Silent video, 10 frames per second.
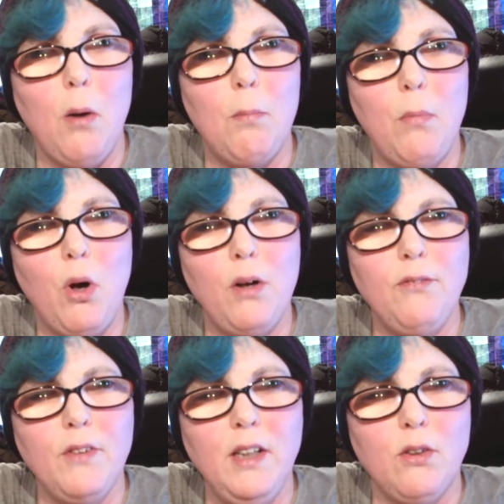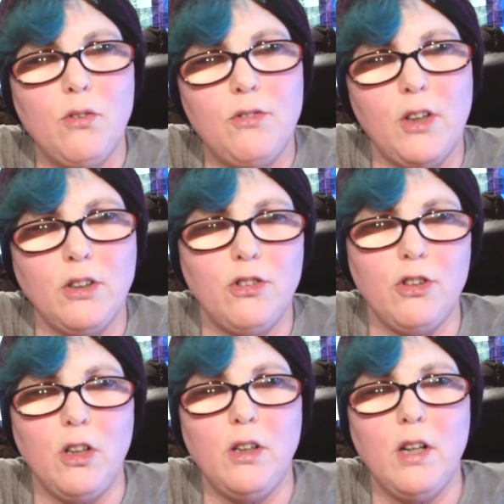my renal
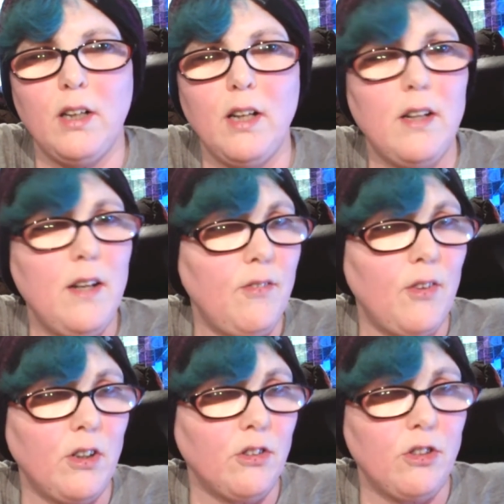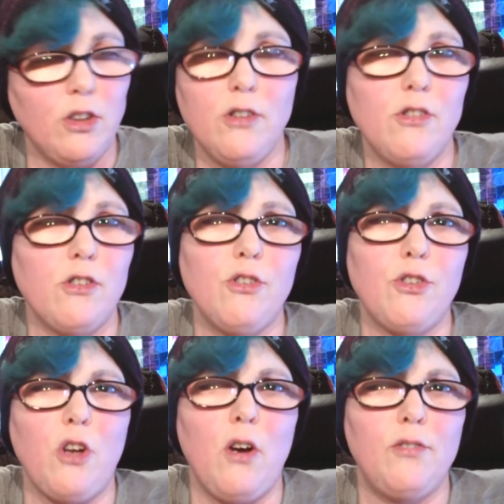function and kidney functions and
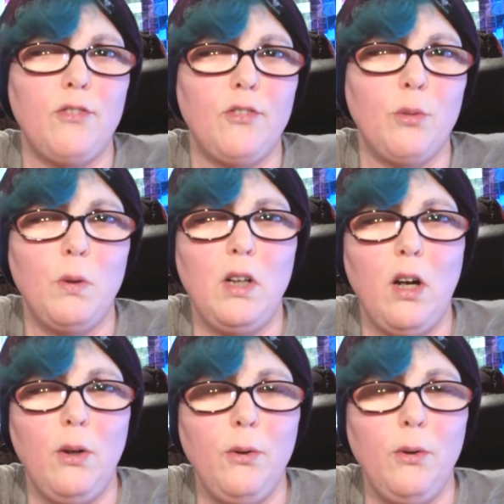stuff were low.